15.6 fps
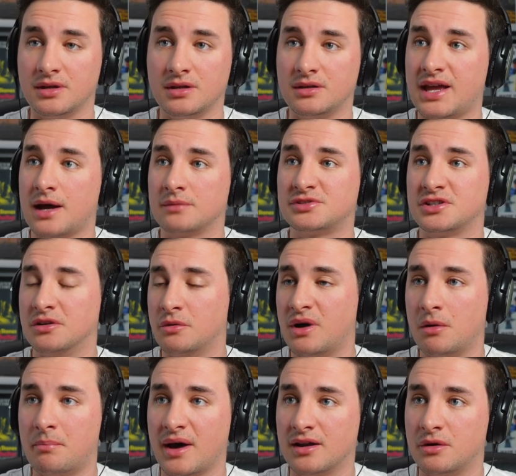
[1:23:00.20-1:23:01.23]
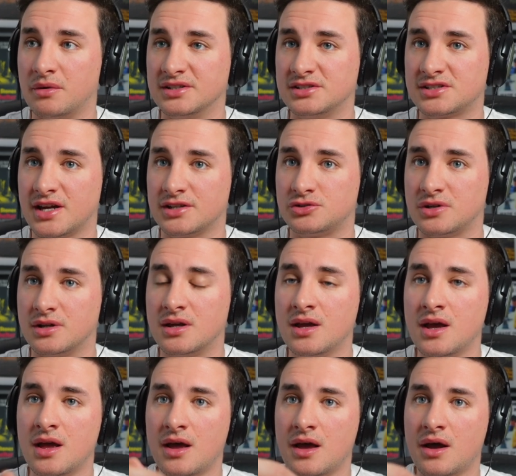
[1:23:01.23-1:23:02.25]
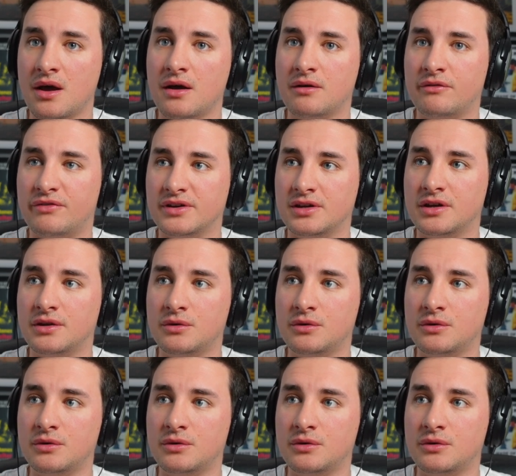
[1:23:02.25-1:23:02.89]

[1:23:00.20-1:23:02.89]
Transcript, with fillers: Captain Lou Albano, et cetera. For you,